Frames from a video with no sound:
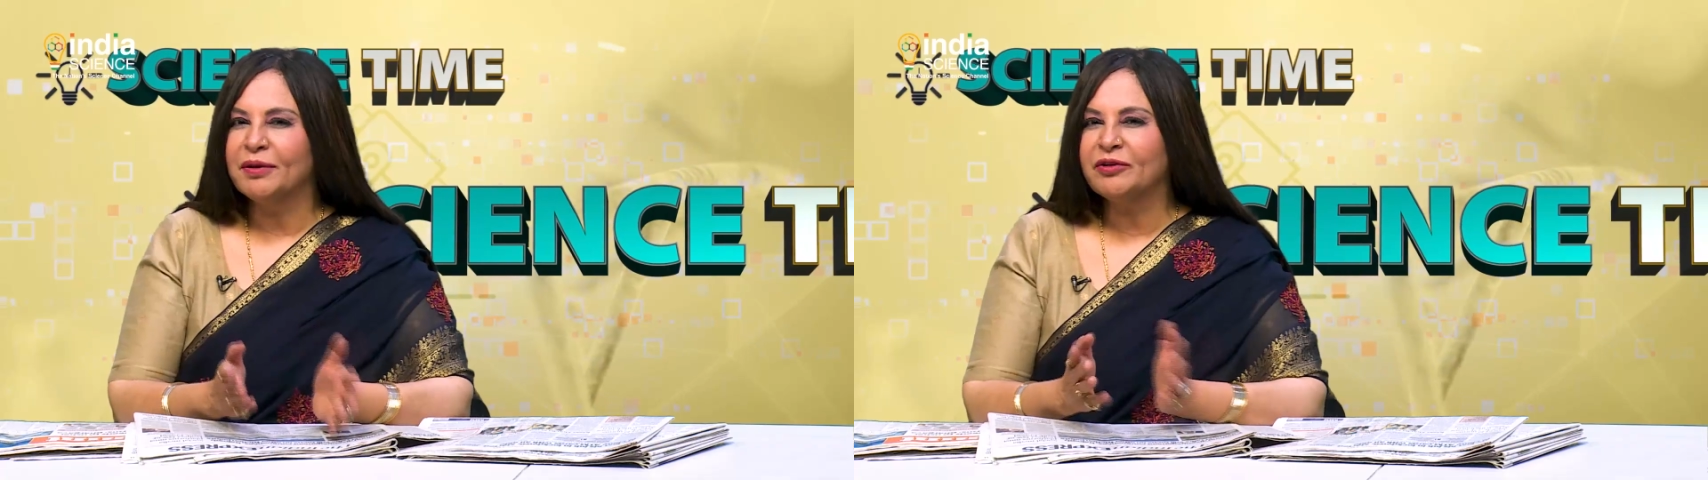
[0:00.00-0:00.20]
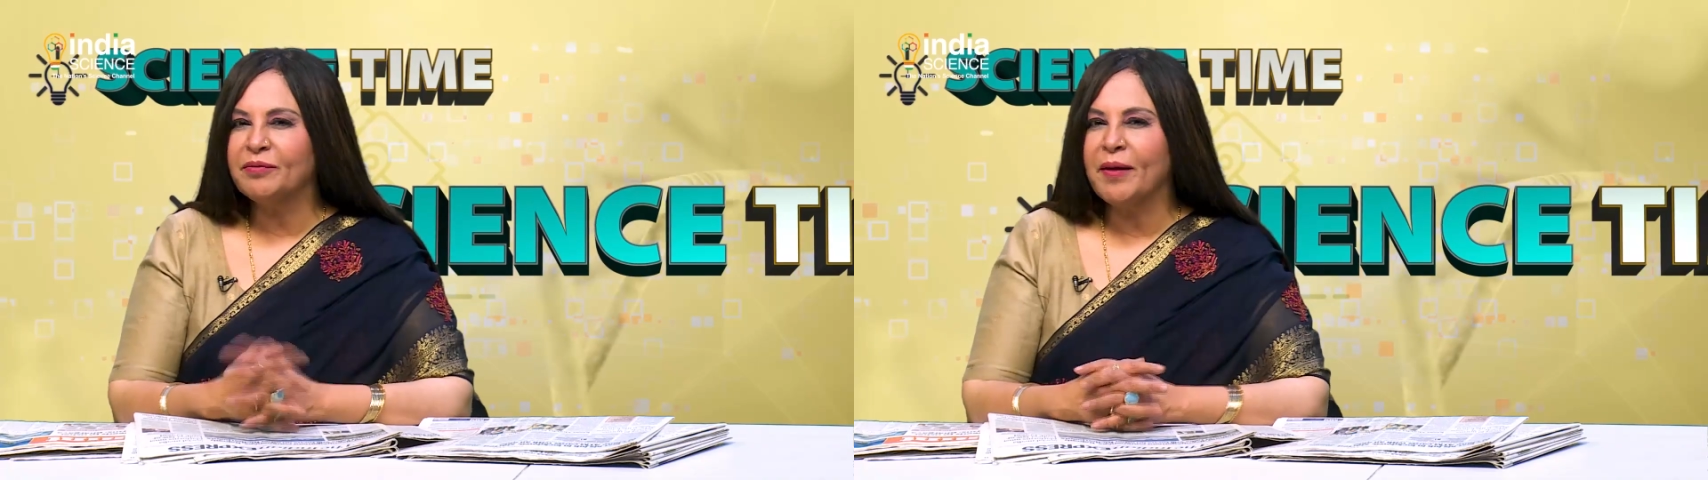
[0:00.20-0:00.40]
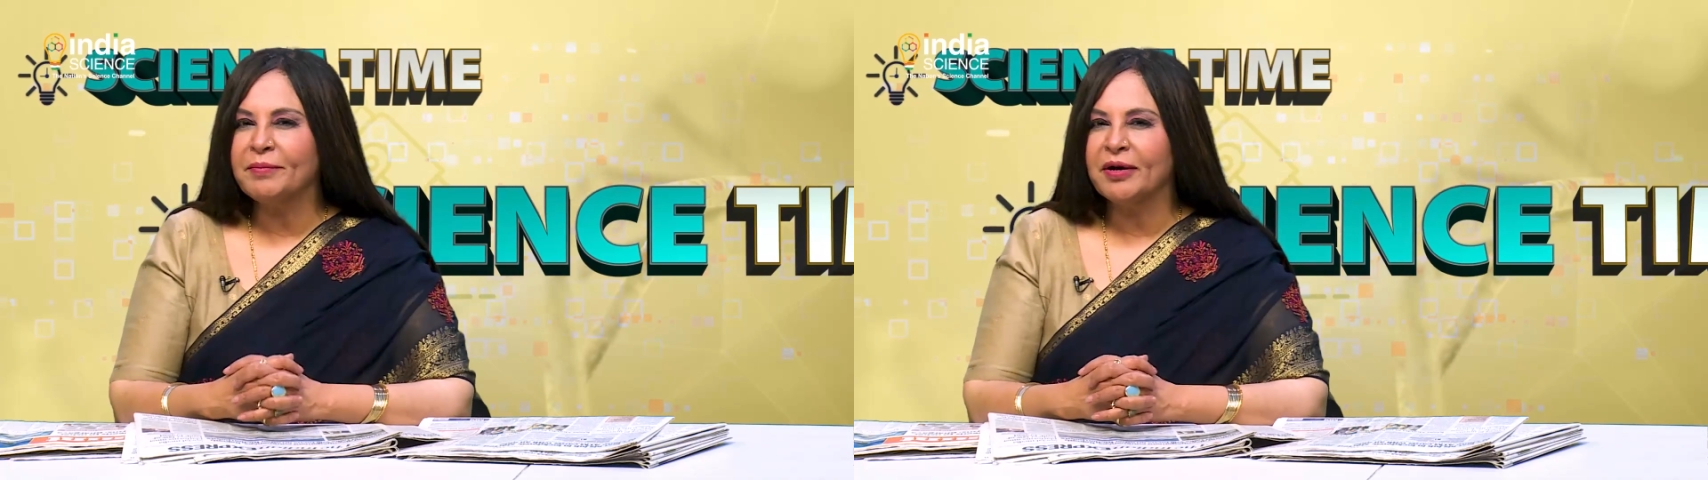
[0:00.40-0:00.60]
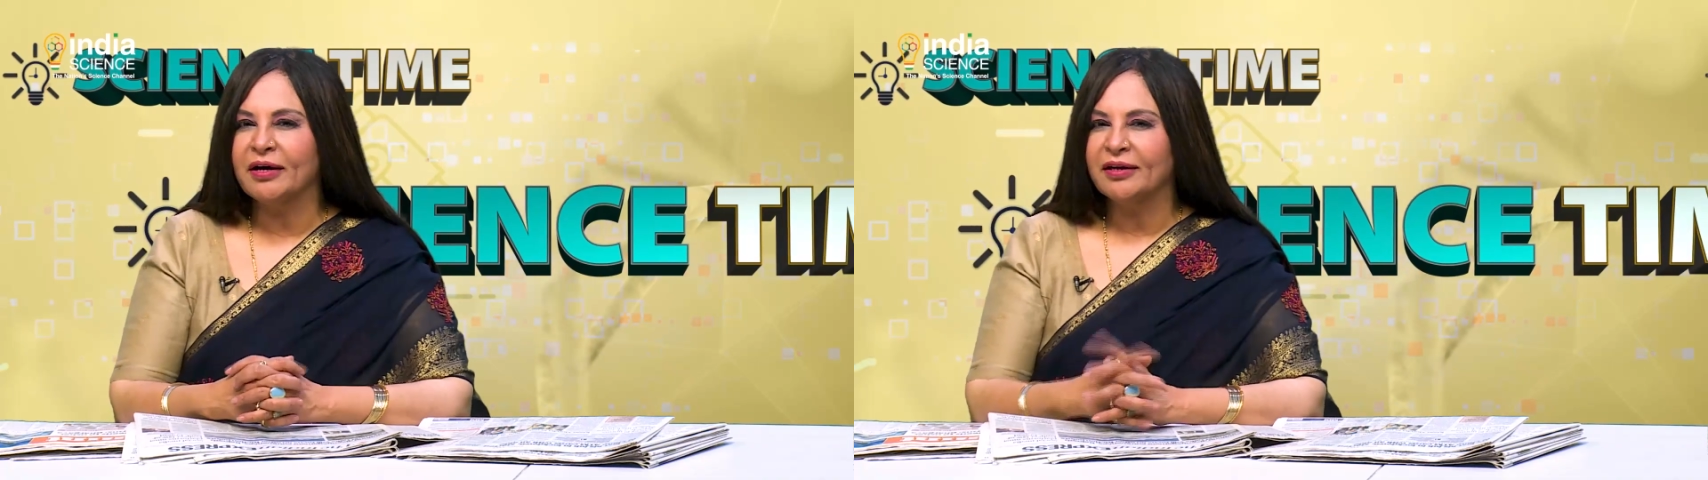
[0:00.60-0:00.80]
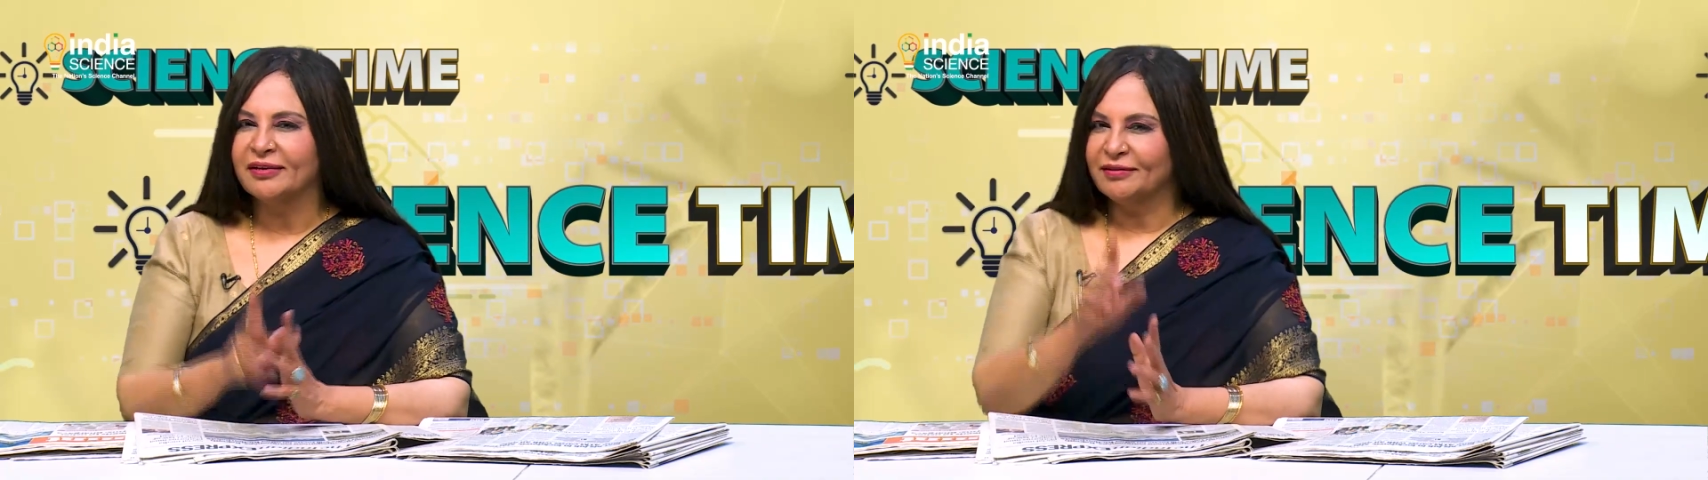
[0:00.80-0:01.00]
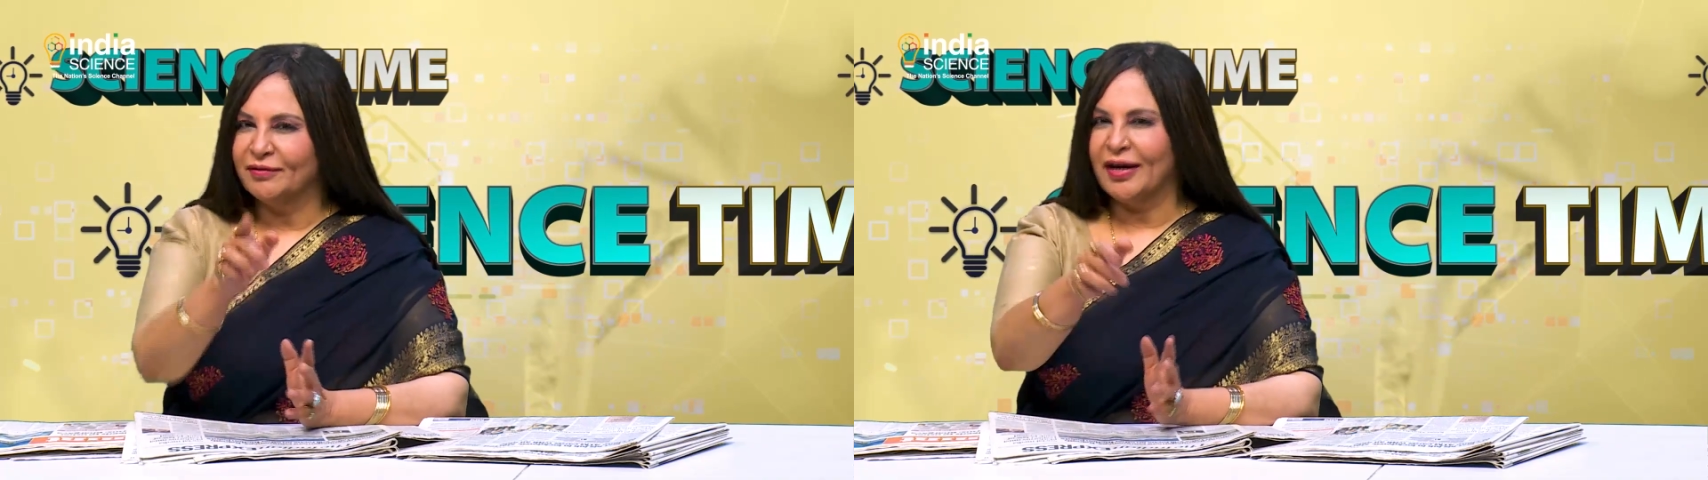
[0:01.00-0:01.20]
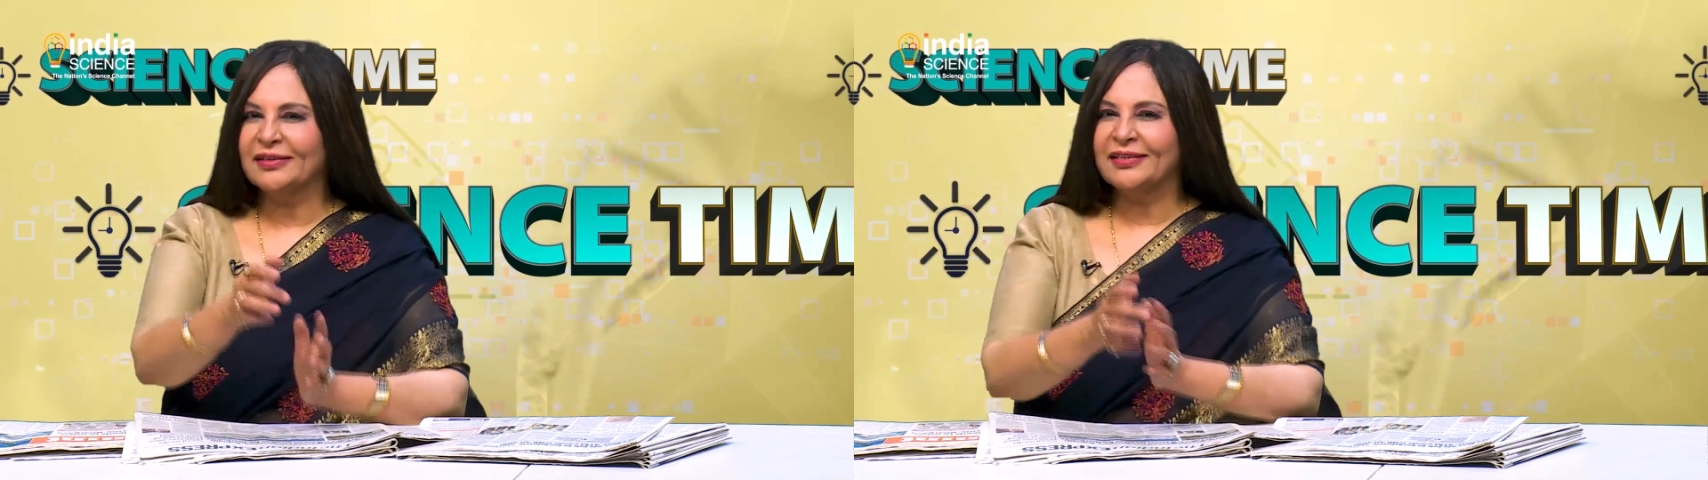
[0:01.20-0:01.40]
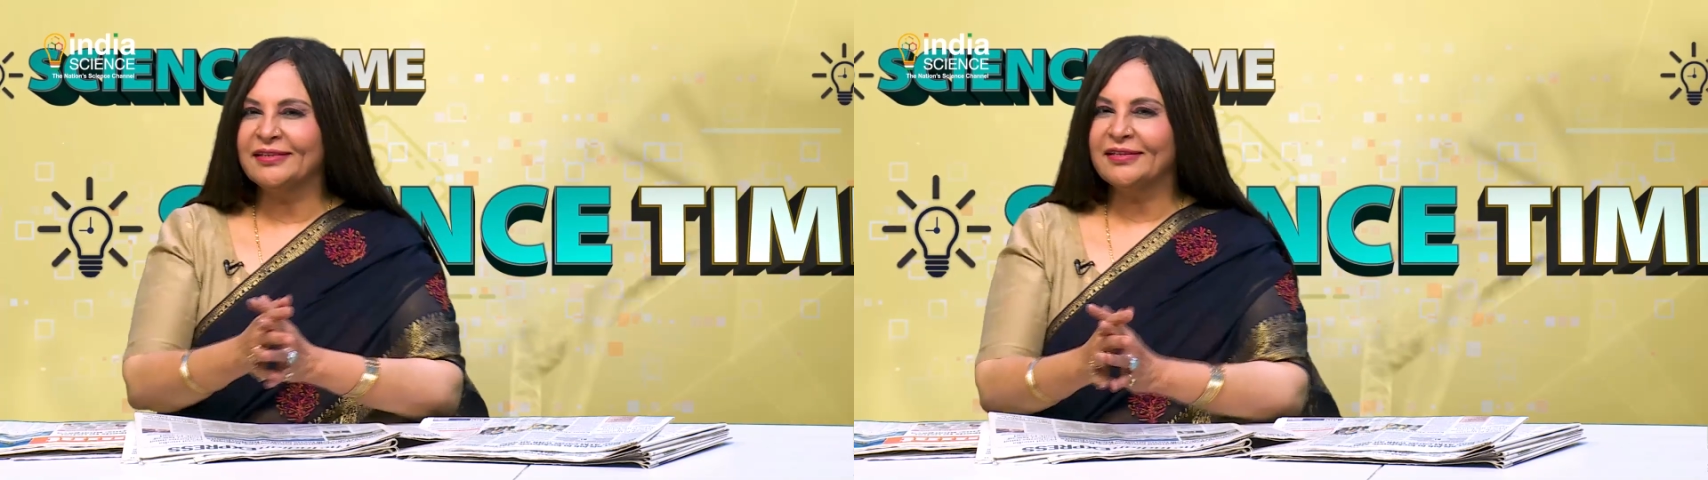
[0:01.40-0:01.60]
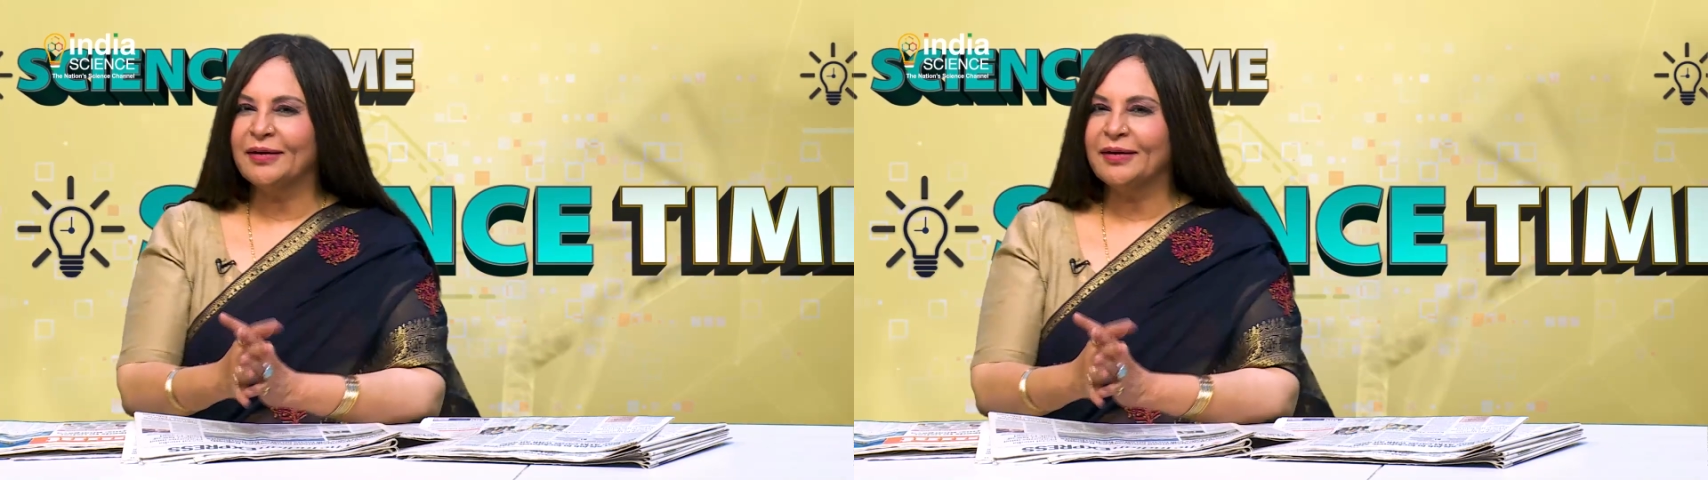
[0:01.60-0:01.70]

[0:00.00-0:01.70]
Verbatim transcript: but remember, Vaccines